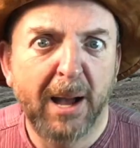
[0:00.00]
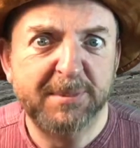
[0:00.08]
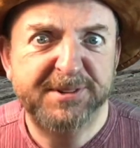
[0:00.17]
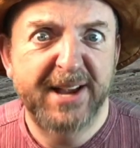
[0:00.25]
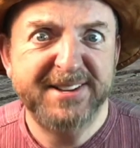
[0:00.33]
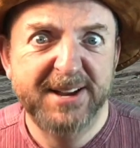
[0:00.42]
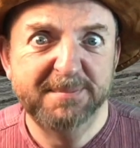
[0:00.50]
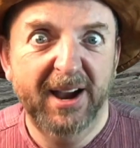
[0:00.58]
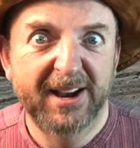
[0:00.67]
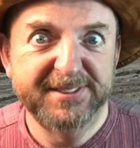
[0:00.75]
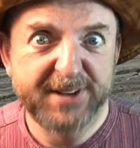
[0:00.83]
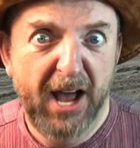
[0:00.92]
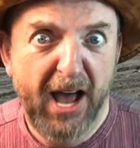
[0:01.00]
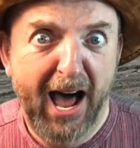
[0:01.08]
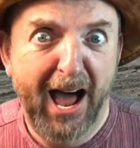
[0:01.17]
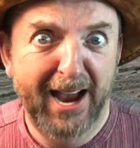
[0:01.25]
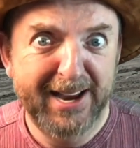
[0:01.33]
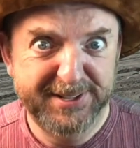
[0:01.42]
I'm setting mine to
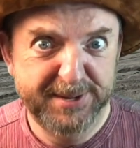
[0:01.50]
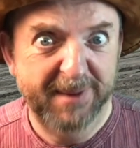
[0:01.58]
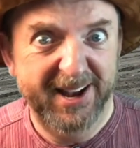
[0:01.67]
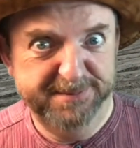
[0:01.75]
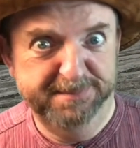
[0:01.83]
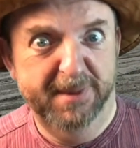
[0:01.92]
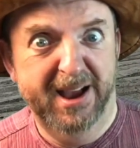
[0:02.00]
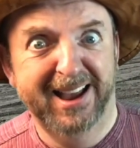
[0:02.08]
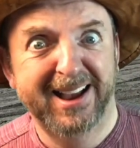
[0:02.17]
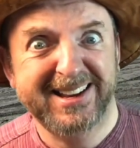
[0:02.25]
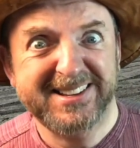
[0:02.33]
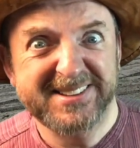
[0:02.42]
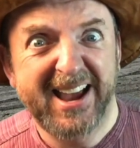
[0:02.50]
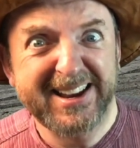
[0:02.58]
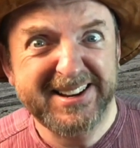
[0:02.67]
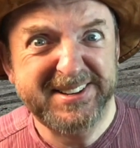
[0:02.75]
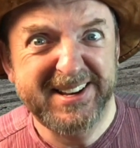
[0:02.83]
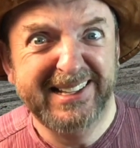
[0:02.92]
high to match my anxiety